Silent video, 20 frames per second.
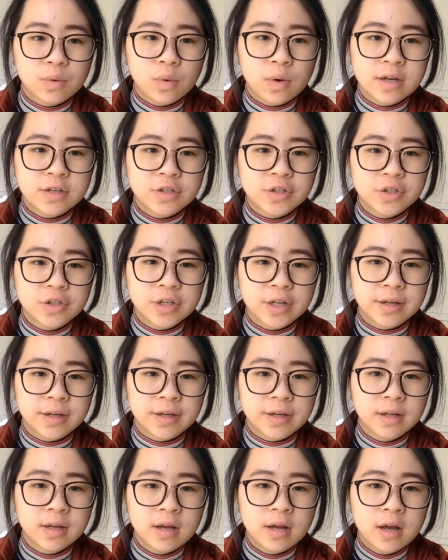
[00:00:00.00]

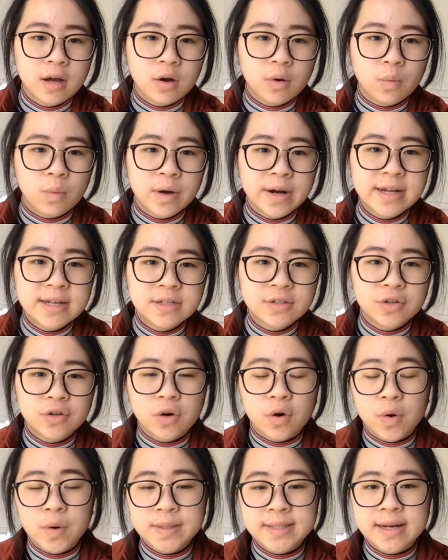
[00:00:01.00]
Question: what is
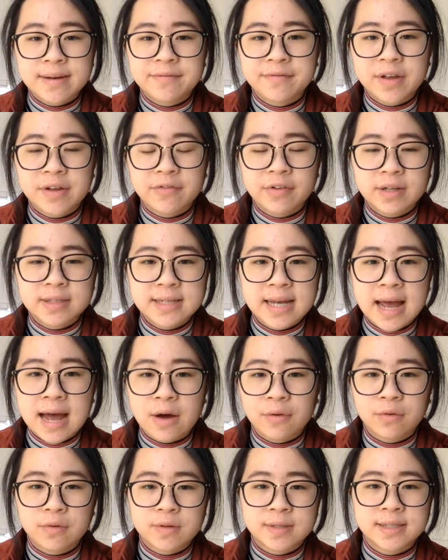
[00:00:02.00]
your all-time favorite
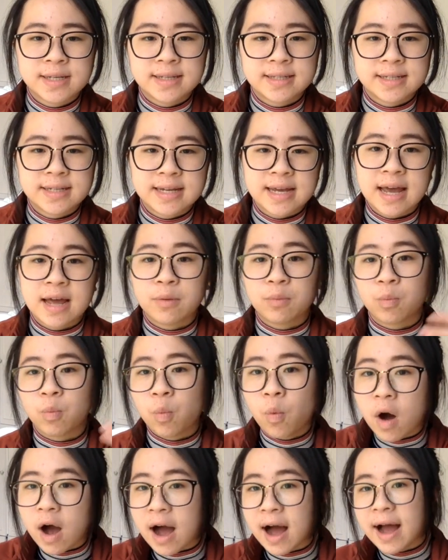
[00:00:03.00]
town or city, and
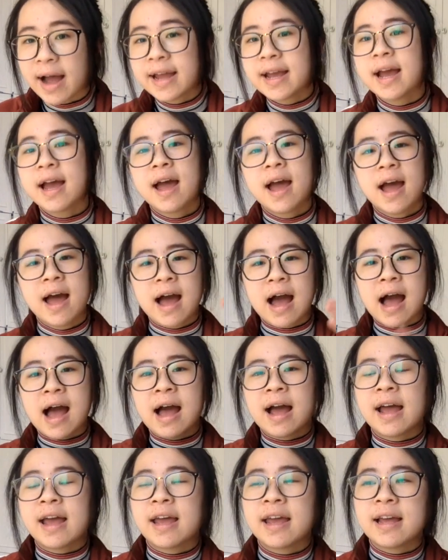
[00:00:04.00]
why?
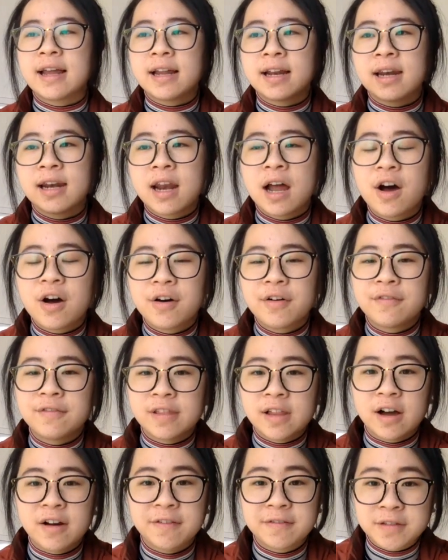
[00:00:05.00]
I love
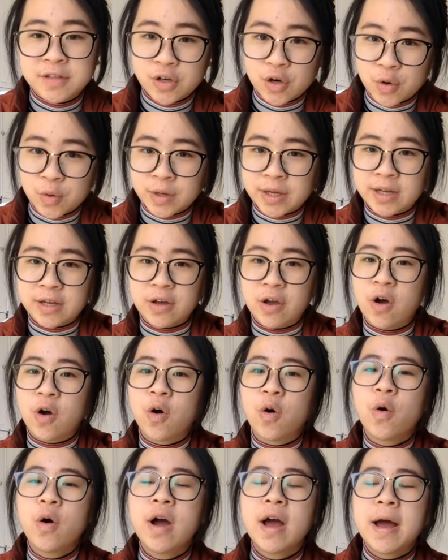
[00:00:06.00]

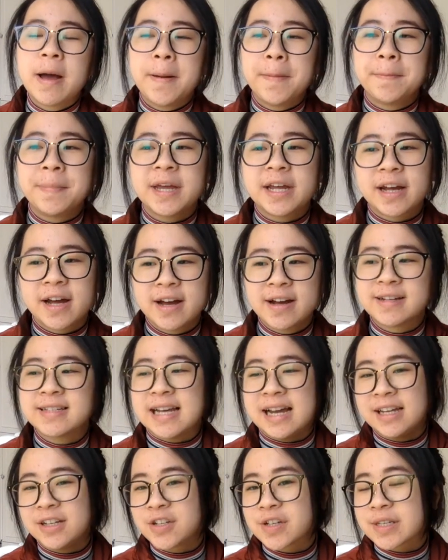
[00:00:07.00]
Tokyo because
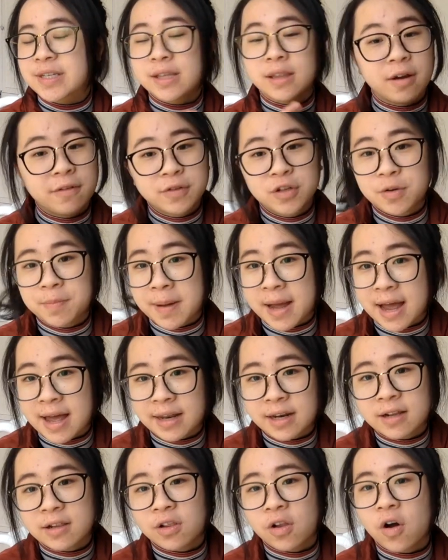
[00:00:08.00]
I just love
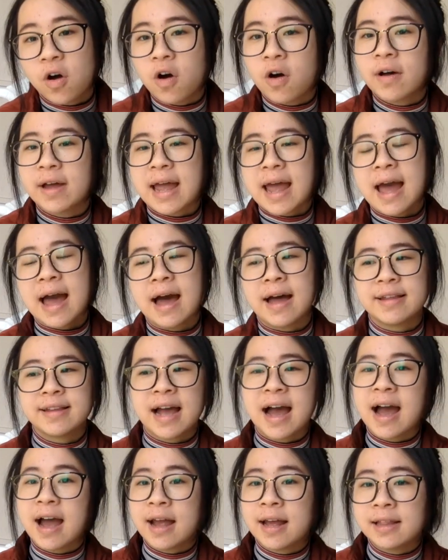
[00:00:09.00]
Japan a lot,
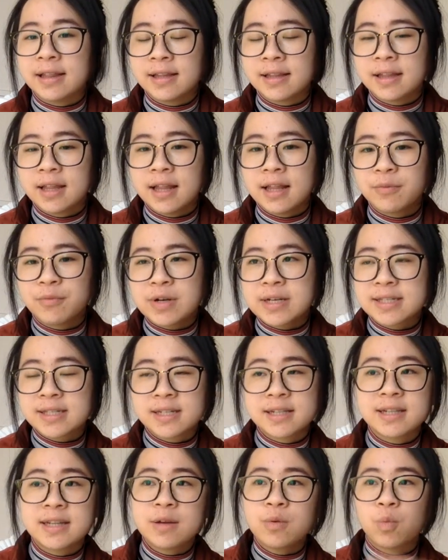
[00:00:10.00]
and I
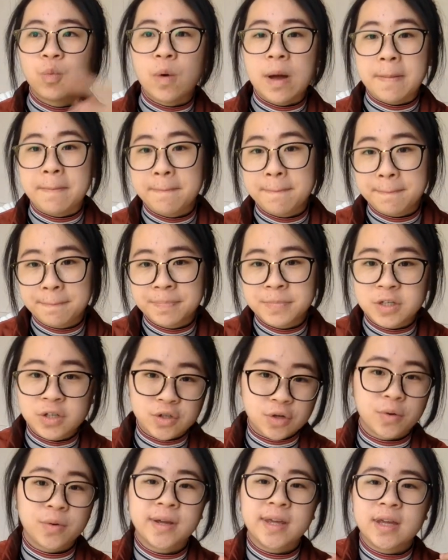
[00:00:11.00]
recently went to
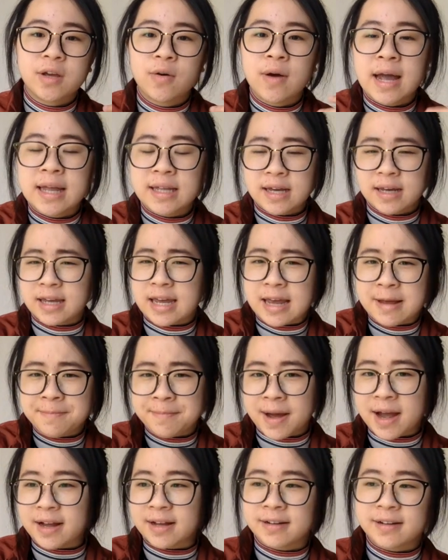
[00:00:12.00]
Tokyo and I came
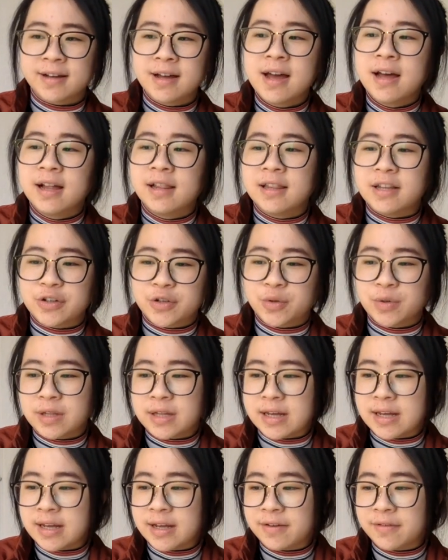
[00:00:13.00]
back
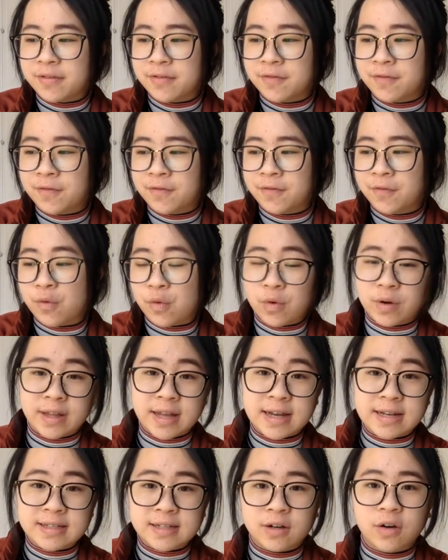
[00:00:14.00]
literally 4
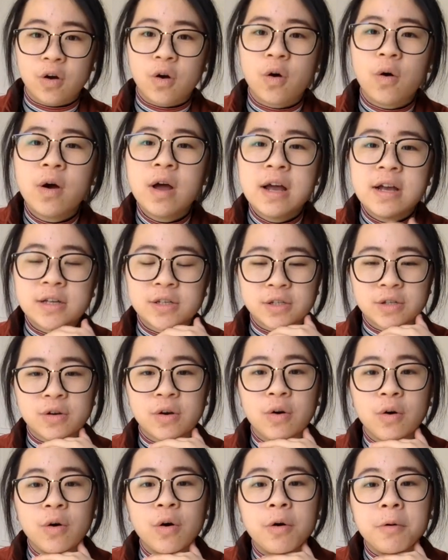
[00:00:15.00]
days ago,
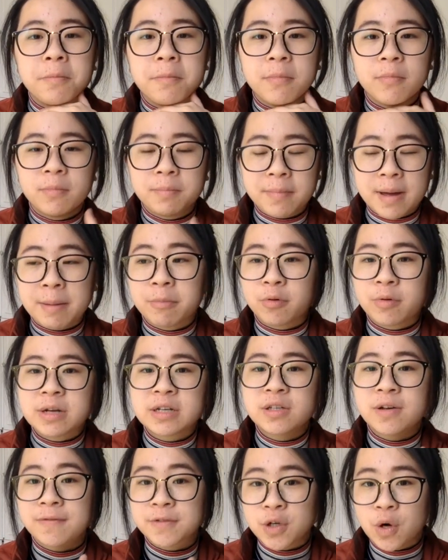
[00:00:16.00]
so
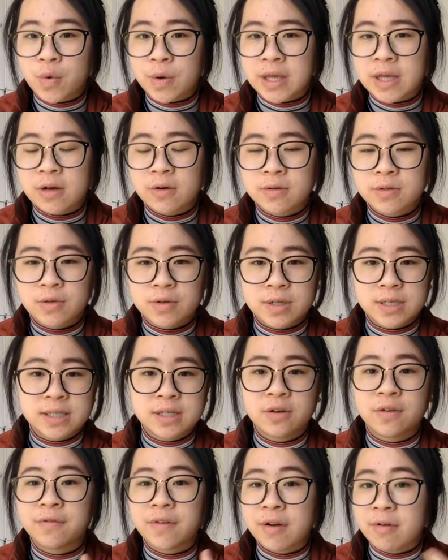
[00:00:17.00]
memories of Tokyo's are
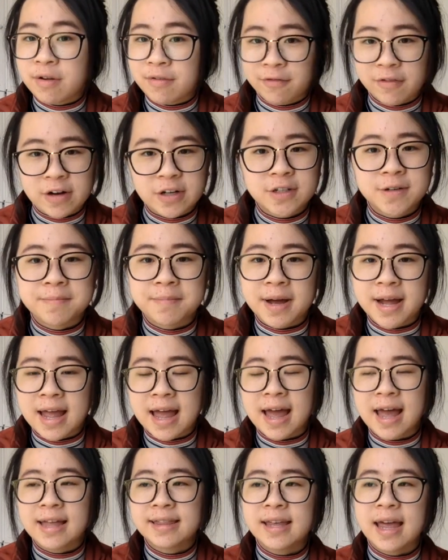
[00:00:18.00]
still very fresh in my
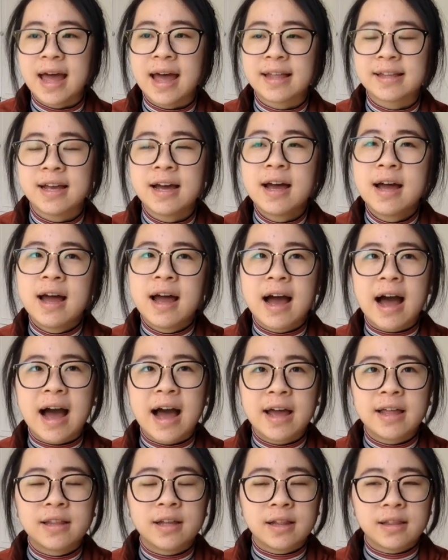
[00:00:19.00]
head. And
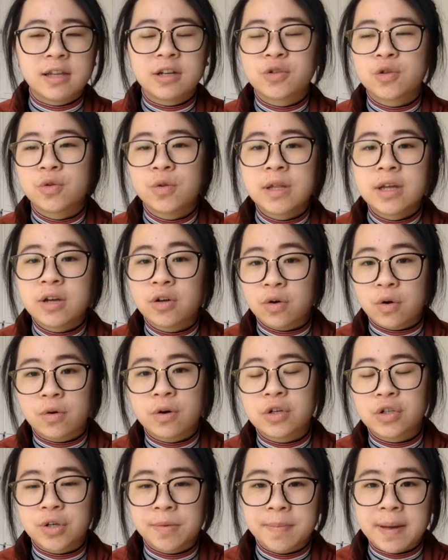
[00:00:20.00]
I literally go
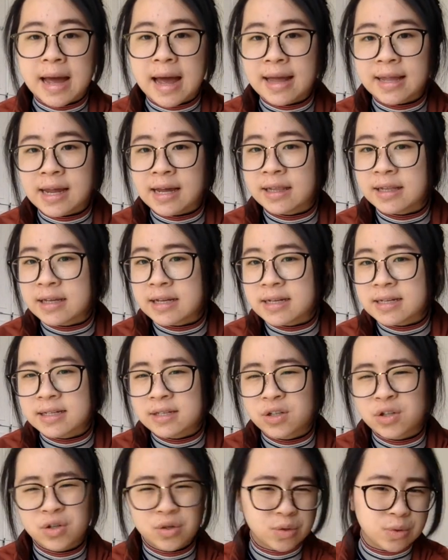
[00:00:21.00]
to Japan at
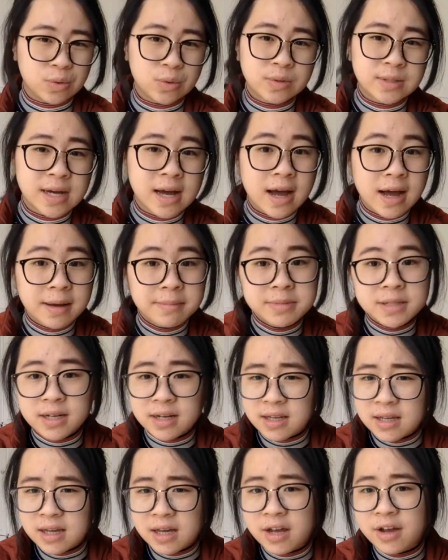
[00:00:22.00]
least 2 times
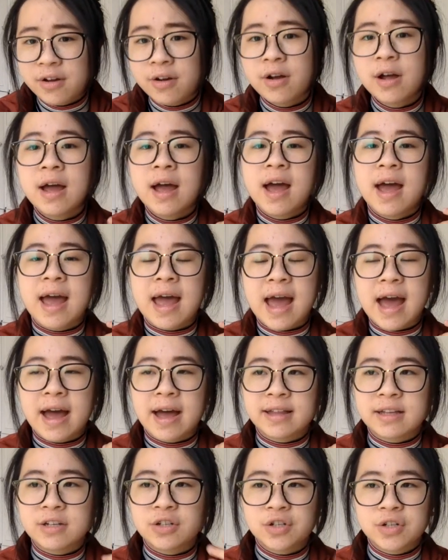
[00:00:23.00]
a year,
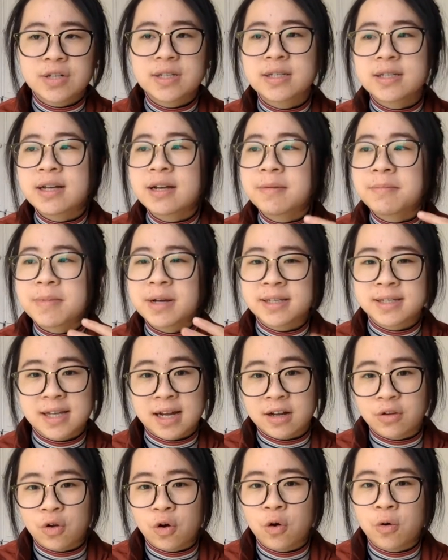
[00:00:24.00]
and it's just like my
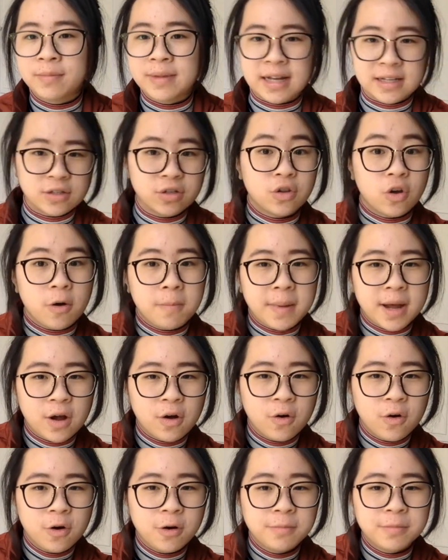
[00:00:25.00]
second home that's not my
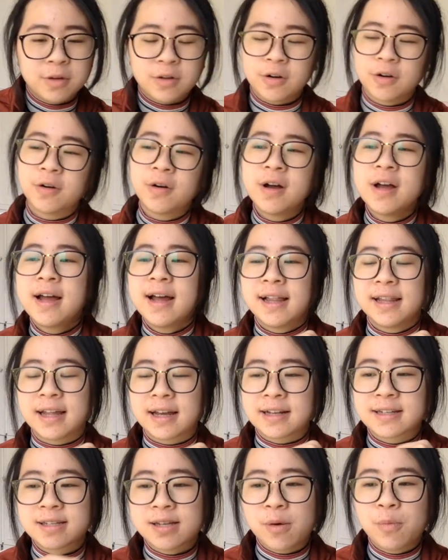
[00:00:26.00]
home, you know,
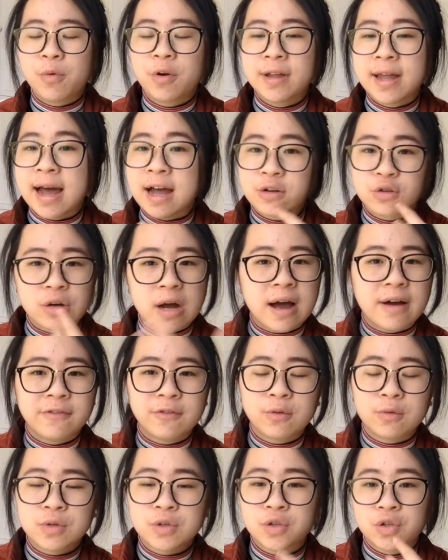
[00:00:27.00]
like somewhere that I
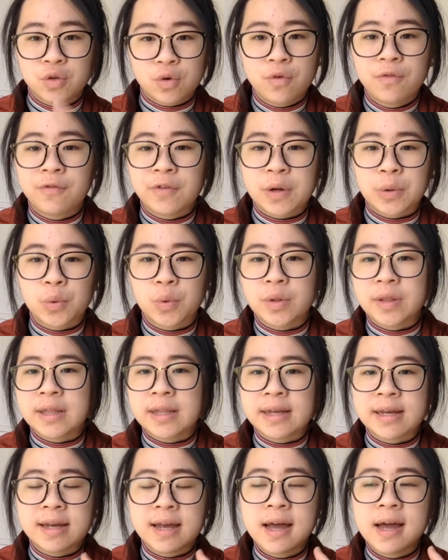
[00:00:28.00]
travel so
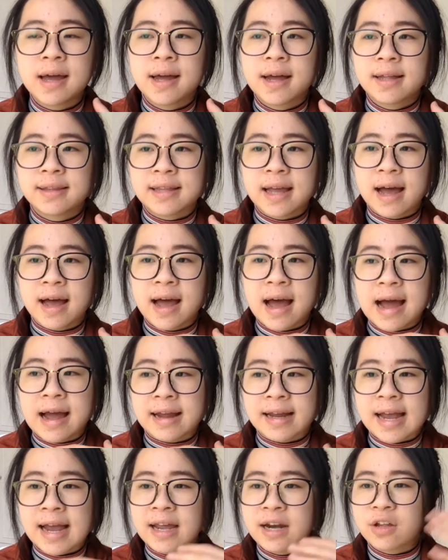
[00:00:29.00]
frequently that
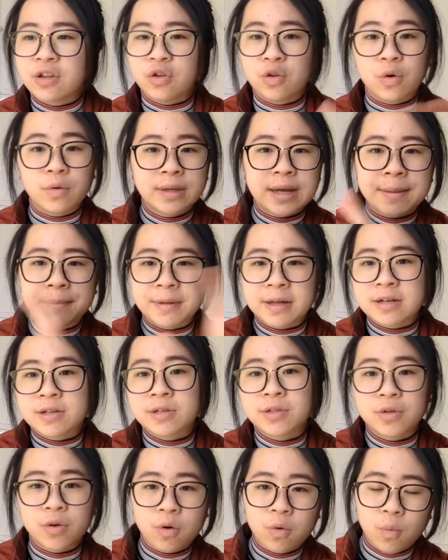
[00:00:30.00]
I kind of know that place
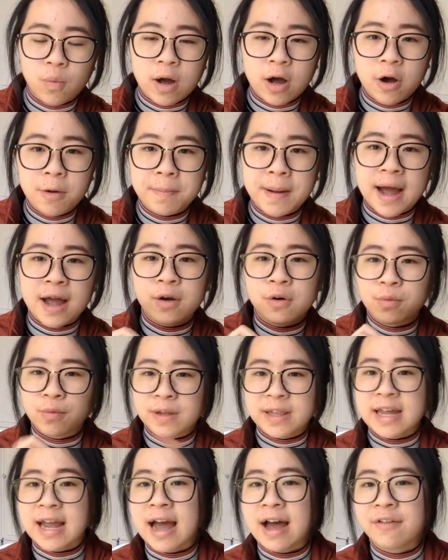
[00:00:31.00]
so well, but I don't
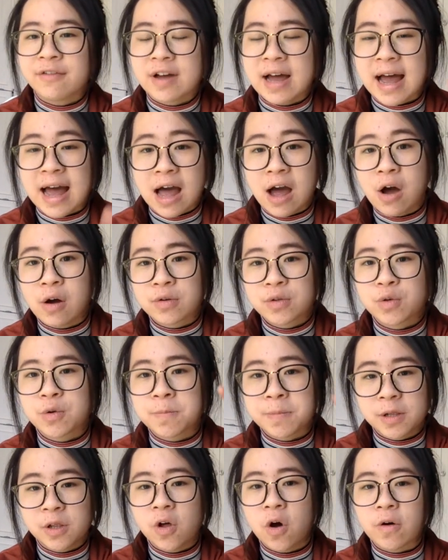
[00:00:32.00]
really have a house or
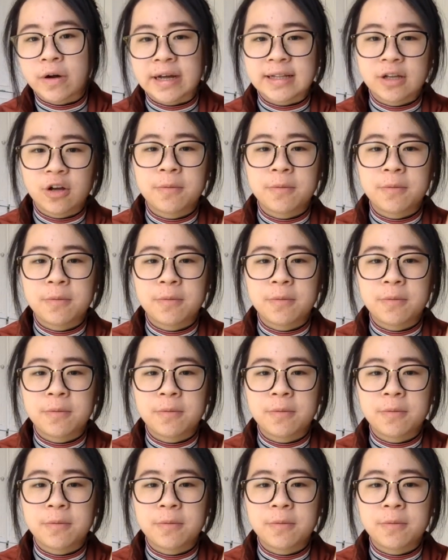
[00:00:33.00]
belonging